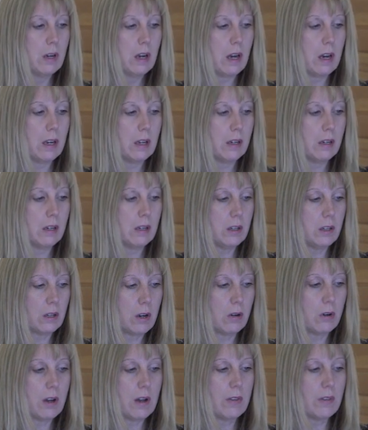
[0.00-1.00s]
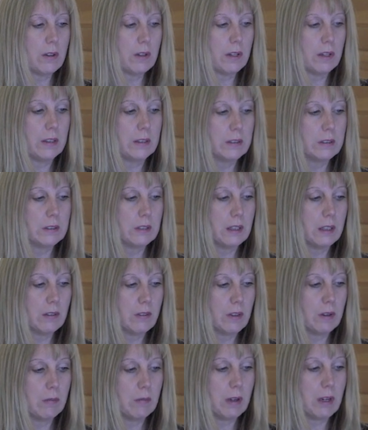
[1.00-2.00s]
and go down the list and
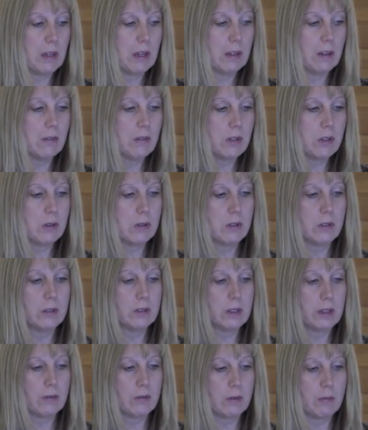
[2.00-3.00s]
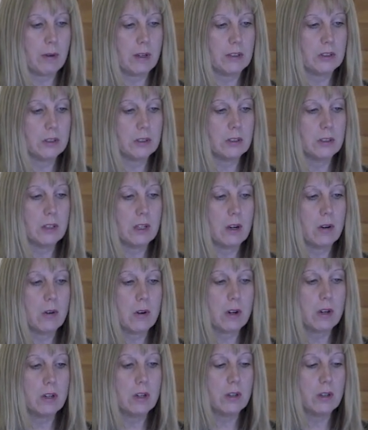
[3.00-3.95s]
give them individual information, or